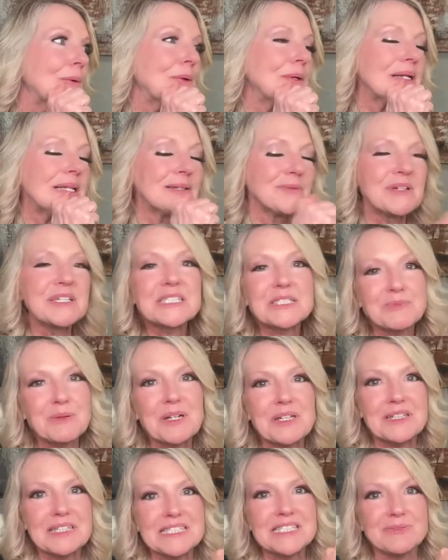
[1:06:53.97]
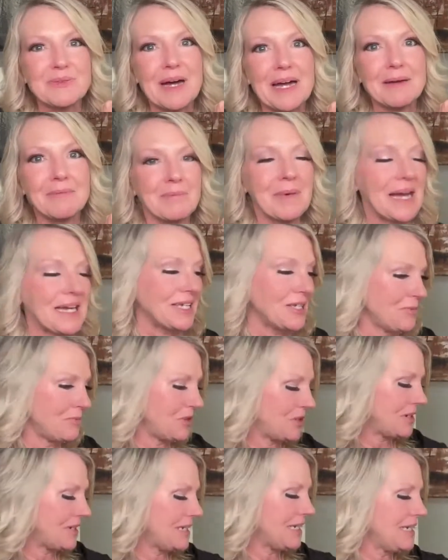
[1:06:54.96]
Let me just put it this way. My
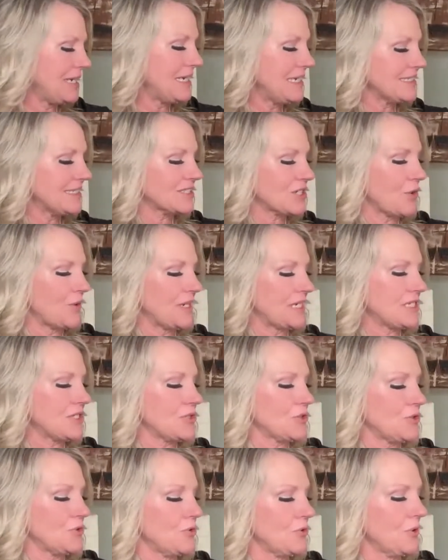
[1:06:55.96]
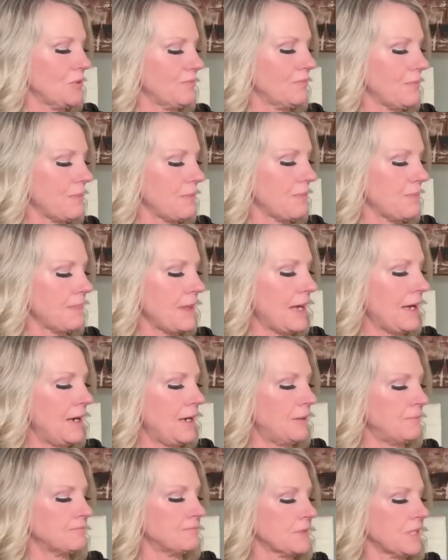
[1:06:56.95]
community is going to,
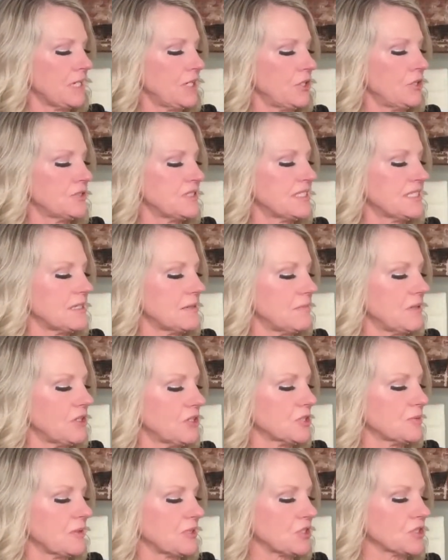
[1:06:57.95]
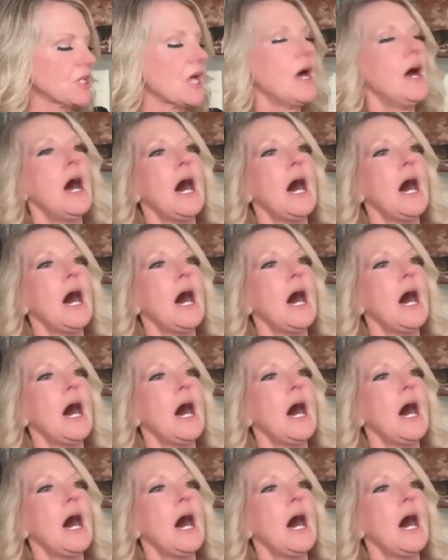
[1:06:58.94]
can you send me those pictures?